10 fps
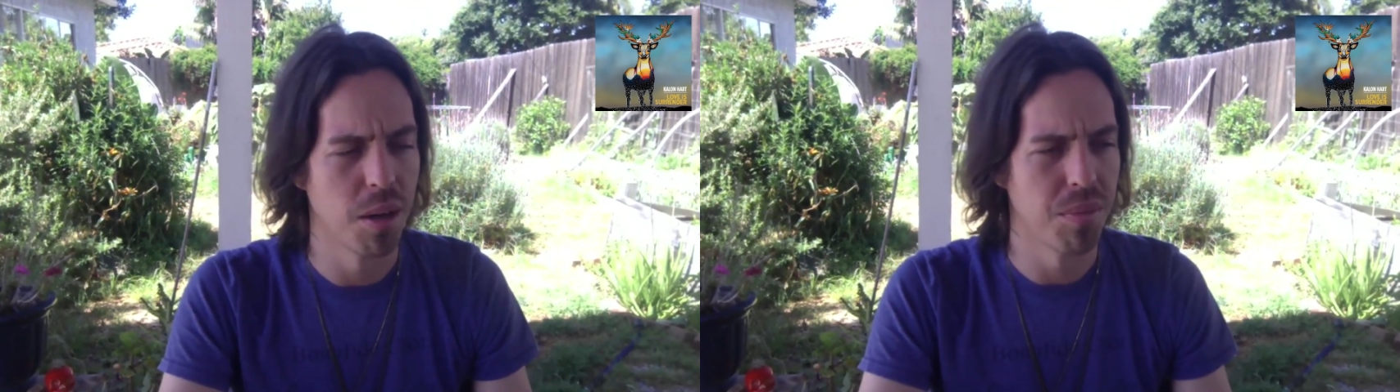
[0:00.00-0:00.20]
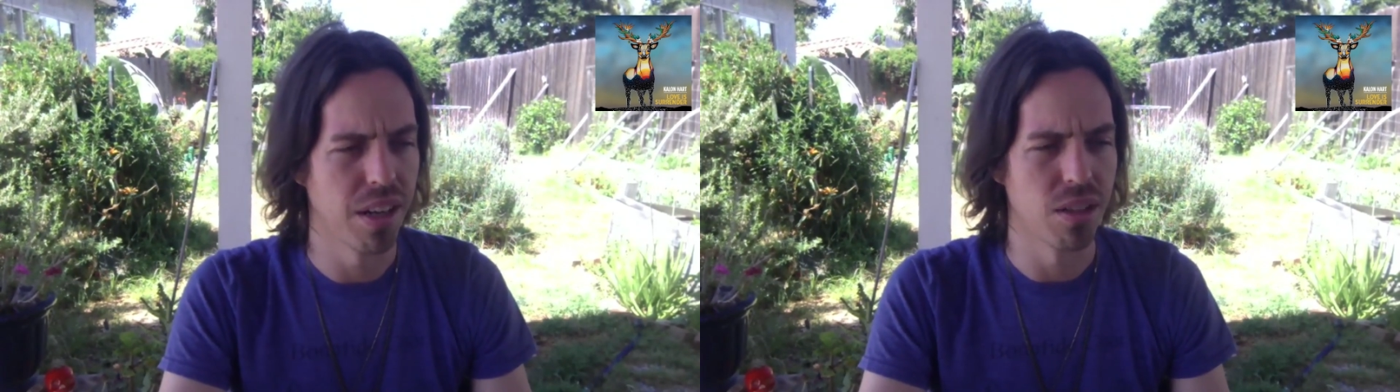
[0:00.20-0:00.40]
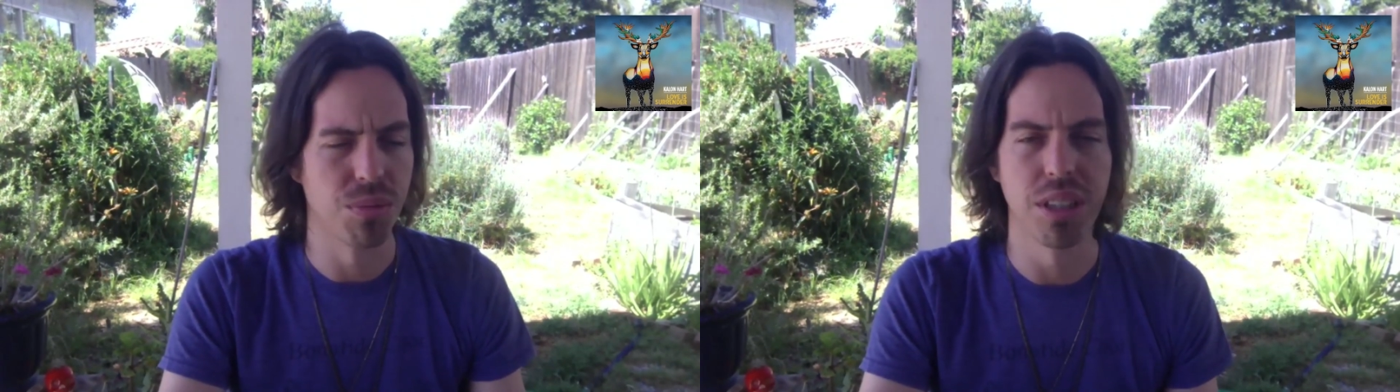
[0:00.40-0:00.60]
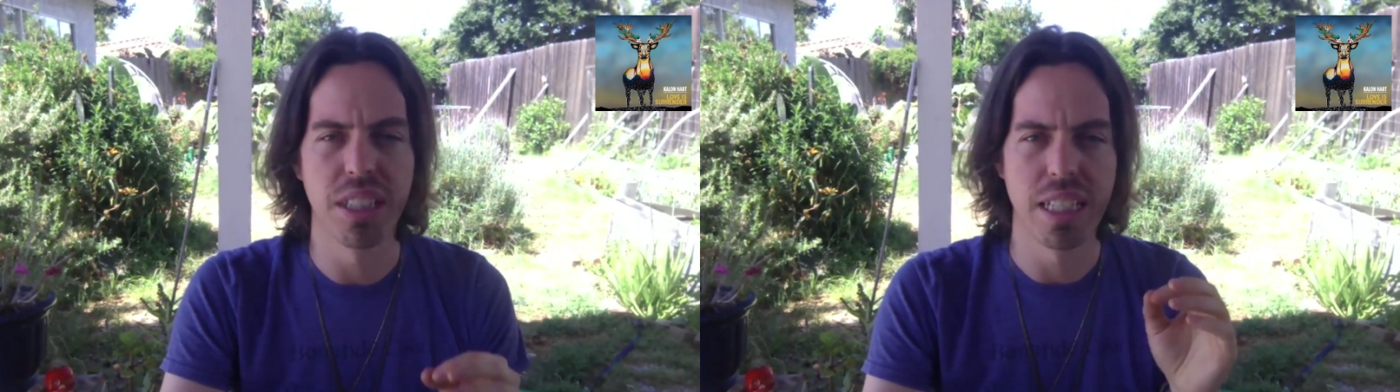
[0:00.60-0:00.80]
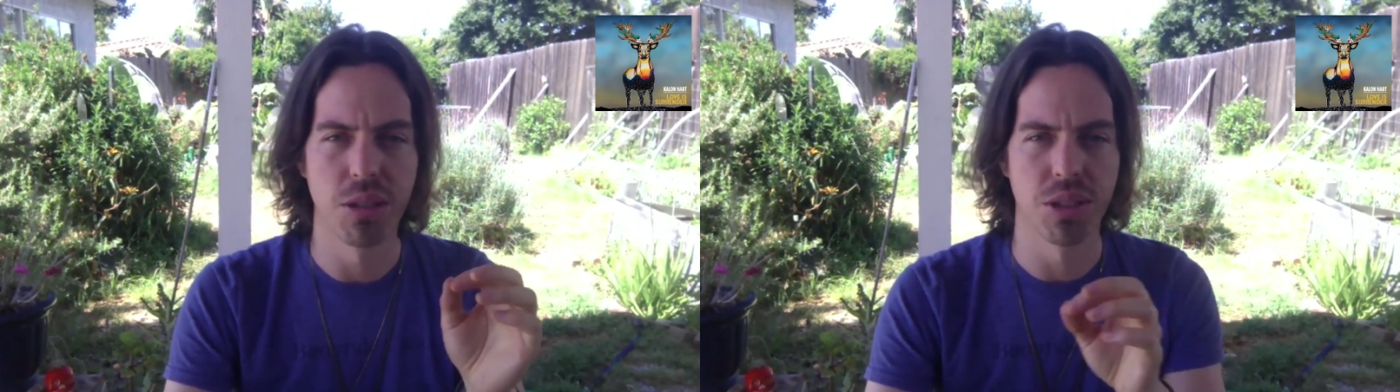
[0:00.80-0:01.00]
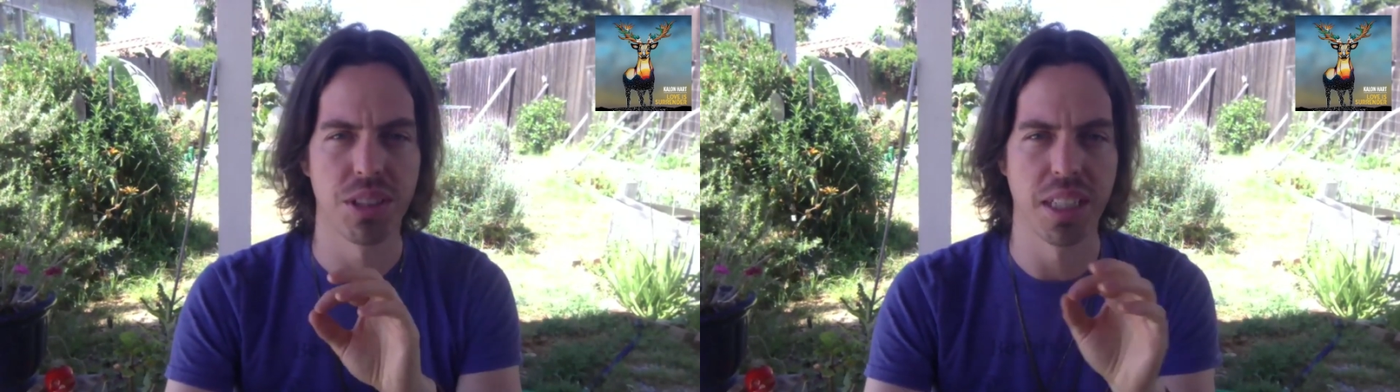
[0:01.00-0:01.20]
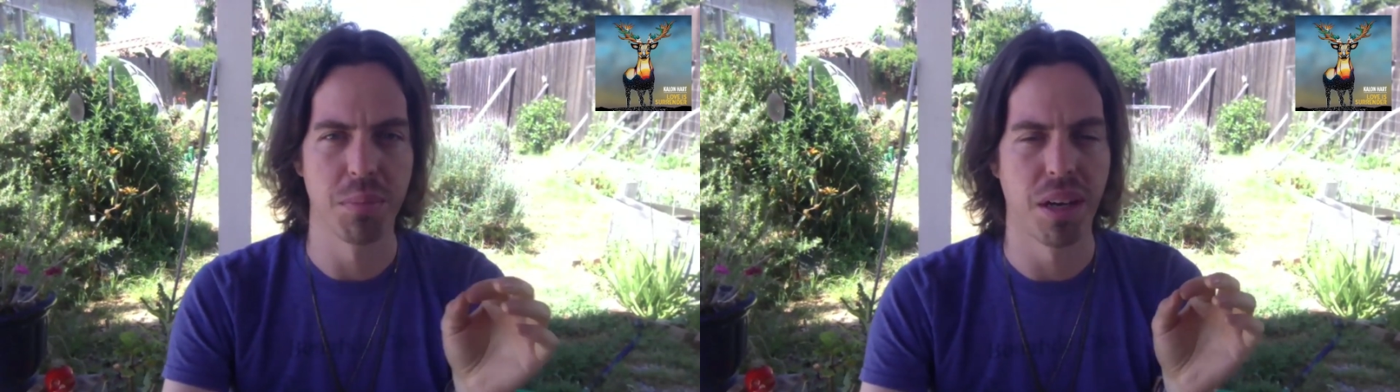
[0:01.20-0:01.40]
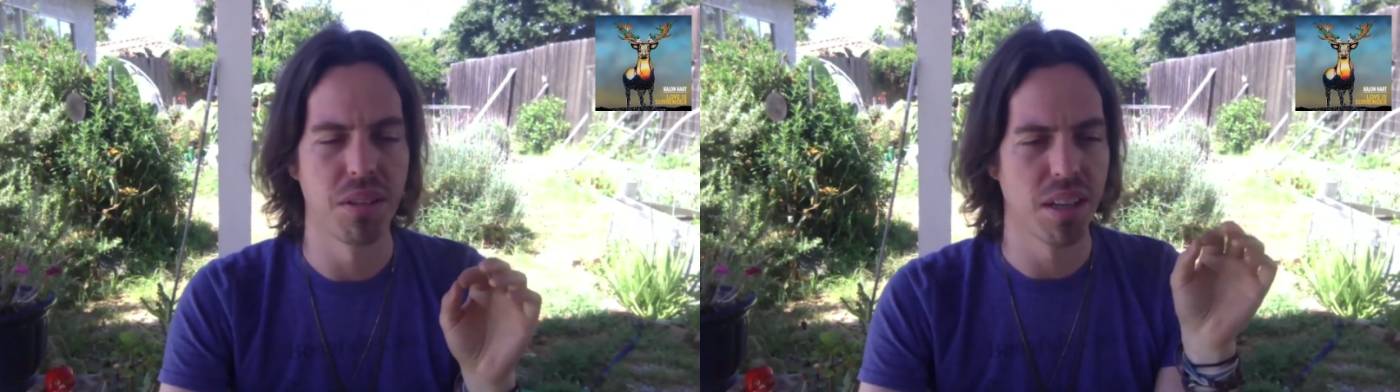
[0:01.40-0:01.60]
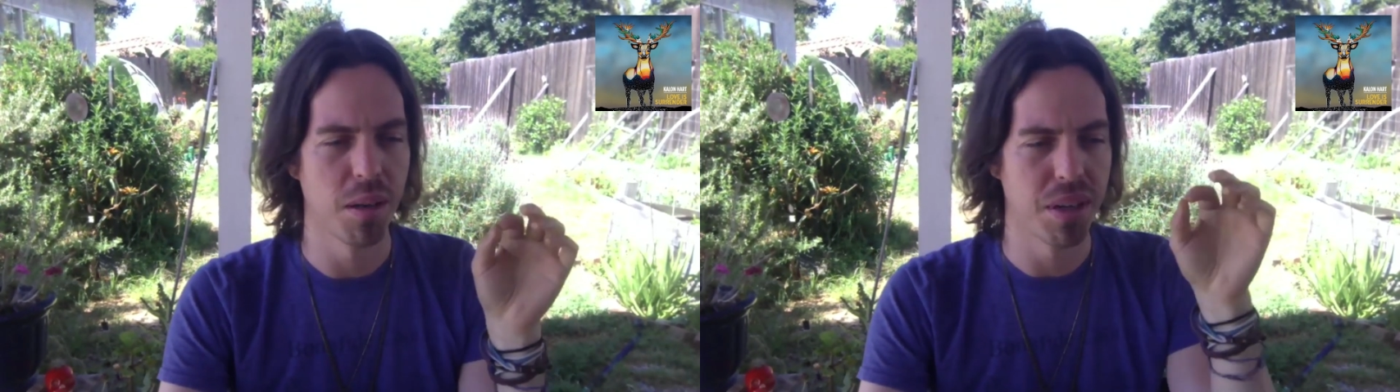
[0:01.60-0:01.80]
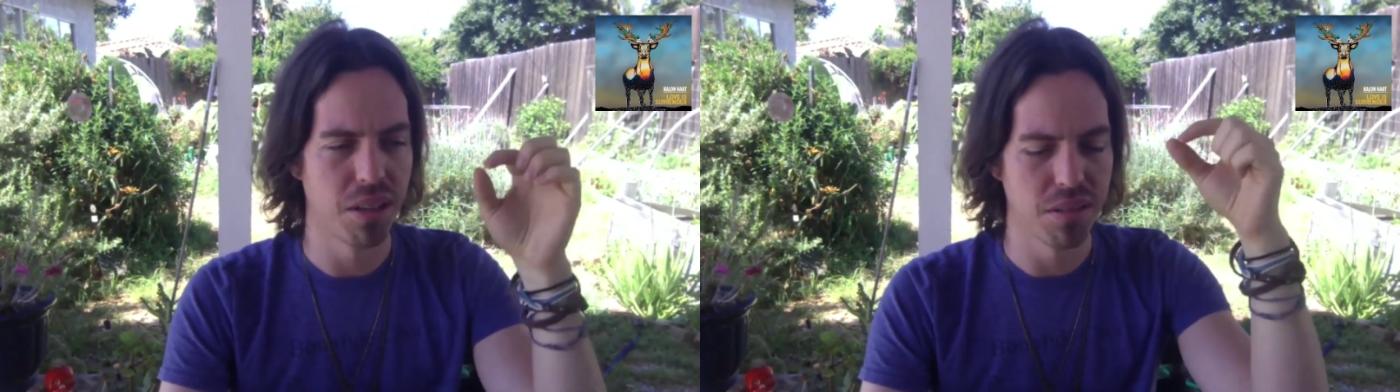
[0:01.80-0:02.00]
that are really interesting
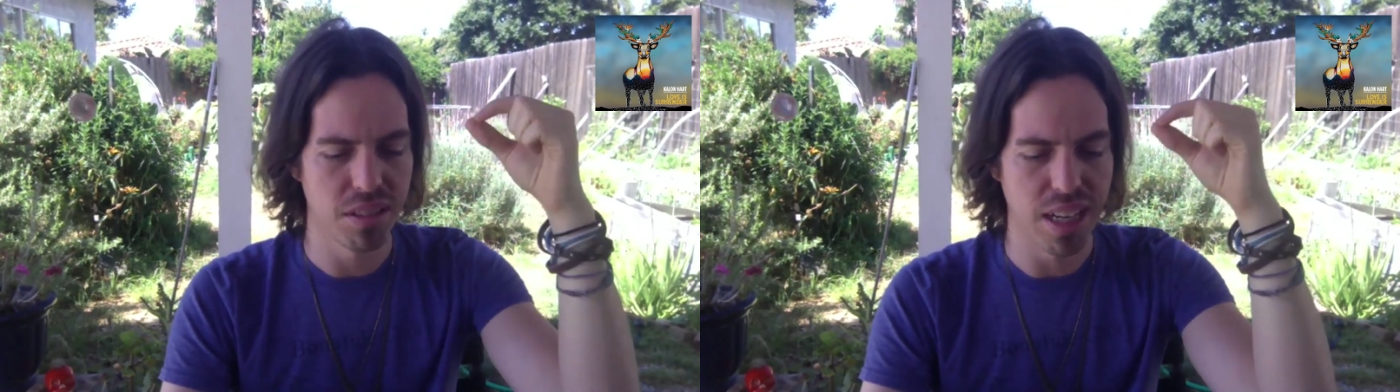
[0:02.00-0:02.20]
about